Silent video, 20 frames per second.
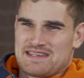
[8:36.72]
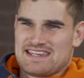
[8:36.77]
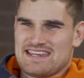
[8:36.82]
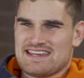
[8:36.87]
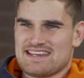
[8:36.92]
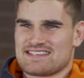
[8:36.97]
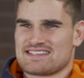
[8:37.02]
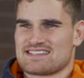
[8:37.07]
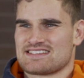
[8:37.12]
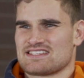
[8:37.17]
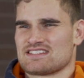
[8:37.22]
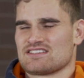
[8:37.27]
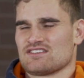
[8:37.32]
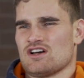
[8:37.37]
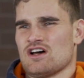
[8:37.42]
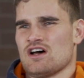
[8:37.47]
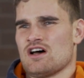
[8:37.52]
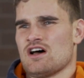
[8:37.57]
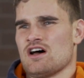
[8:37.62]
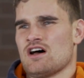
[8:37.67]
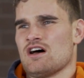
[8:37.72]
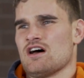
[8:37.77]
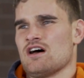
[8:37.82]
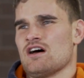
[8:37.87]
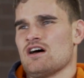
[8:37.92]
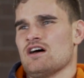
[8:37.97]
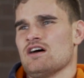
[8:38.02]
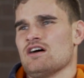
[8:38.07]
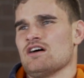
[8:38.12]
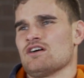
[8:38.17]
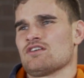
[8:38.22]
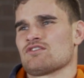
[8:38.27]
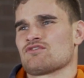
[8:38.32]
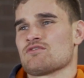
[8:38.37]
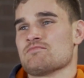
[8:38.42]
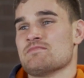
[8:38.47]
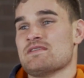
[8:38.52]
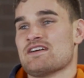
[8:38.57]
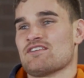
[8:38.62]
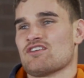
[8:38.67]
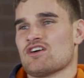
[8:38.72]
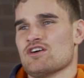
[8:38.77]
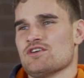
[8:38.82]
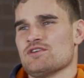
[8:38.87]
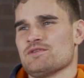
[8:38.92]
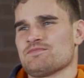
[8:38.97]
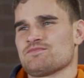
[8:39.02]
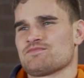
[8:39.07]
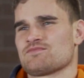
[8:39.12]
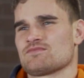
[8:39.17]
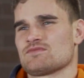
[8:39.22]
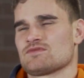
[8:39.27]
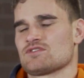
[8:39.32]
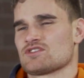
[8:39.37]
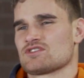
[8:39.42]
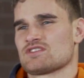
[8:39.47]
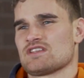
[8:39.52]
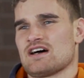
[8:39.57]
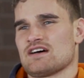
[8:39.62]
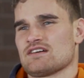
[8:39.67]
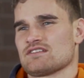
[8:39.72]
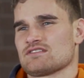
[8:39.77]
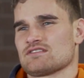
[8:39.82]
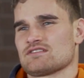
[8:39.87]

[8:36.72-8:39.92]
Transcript: kiss Ramiro. Just that